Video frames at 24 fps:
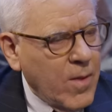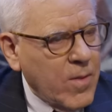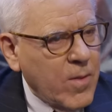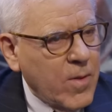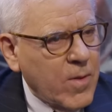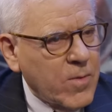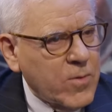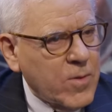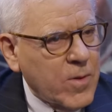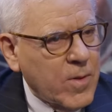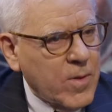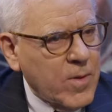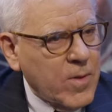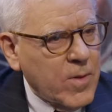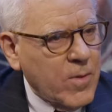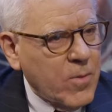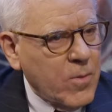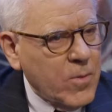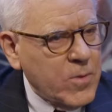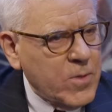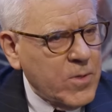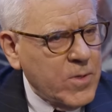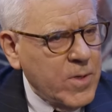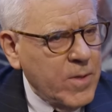There's a,
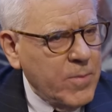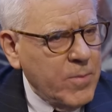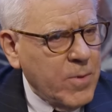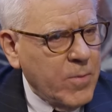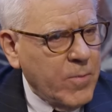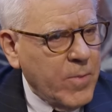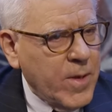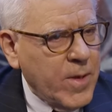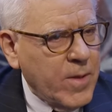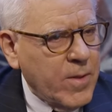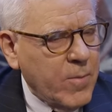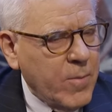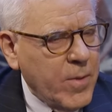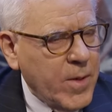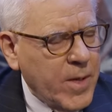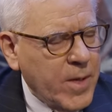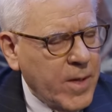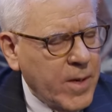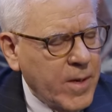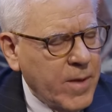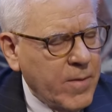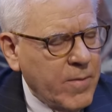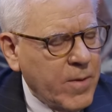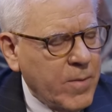there seemed to be in the
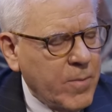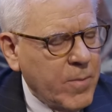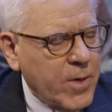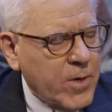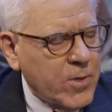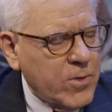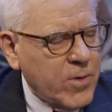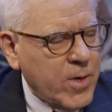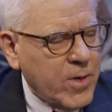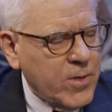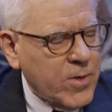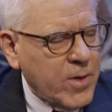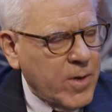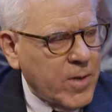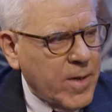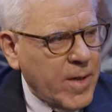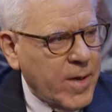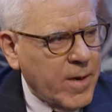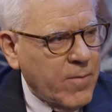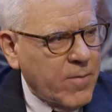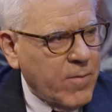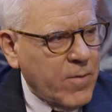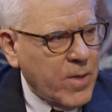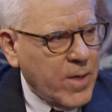beginning of the administration a
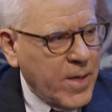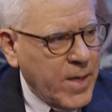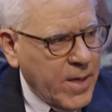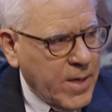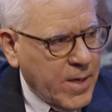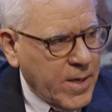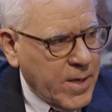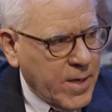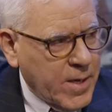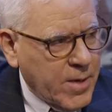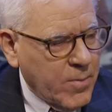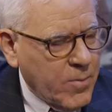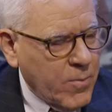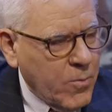lot of leaking,